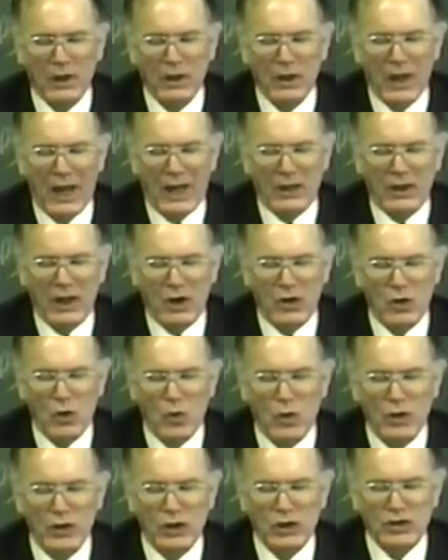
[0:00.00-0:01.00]
and that
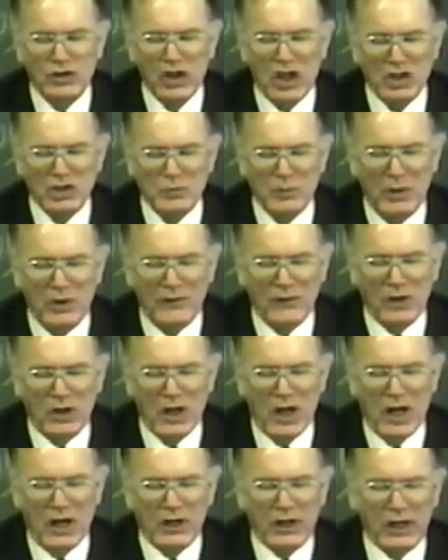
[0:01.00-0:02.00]
knowing the judgment of
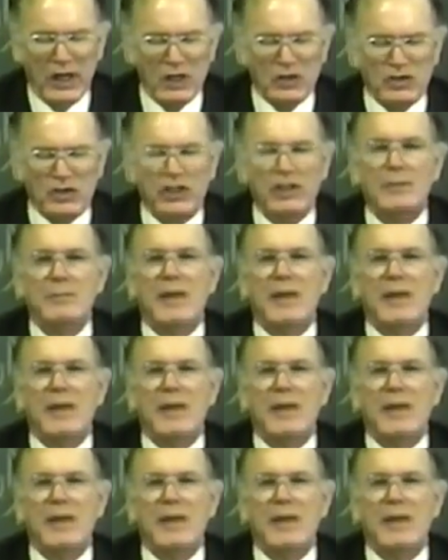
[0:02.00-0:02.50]
God against them